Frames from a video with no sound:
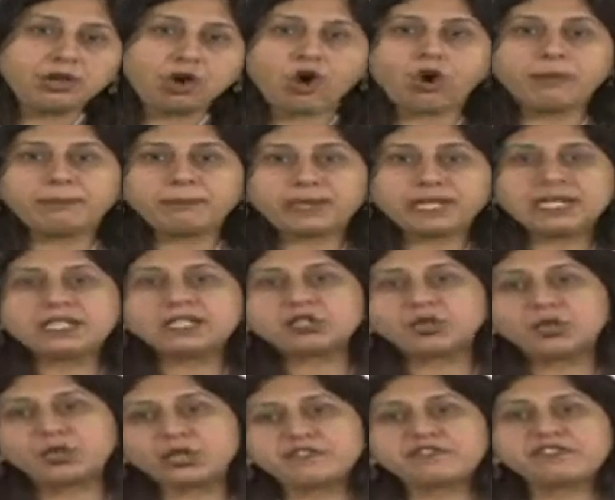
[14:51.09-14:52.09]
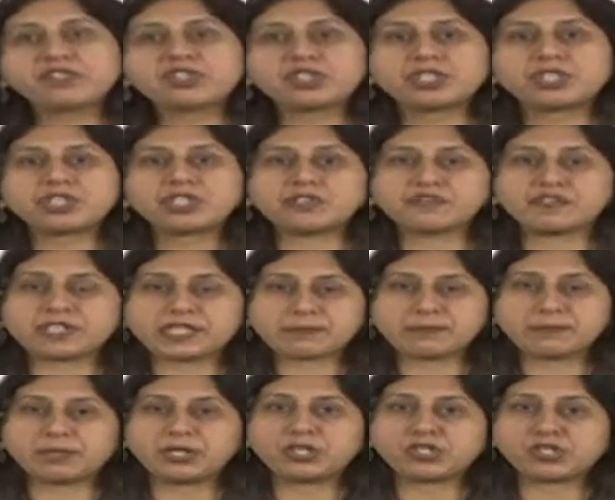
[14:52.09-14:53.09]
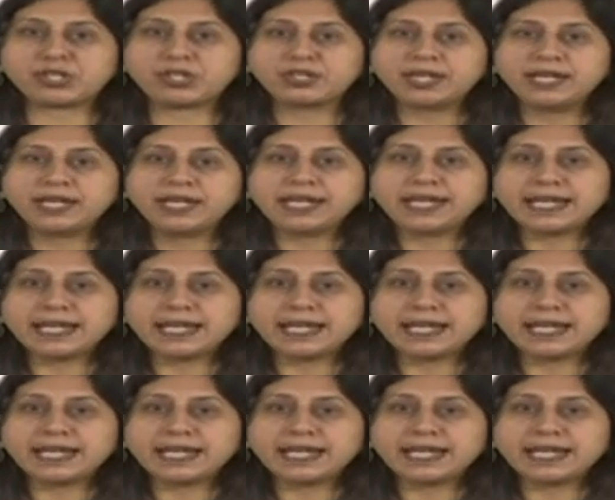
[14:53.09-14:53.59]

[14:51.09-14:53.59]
or mean coefficient of dispersion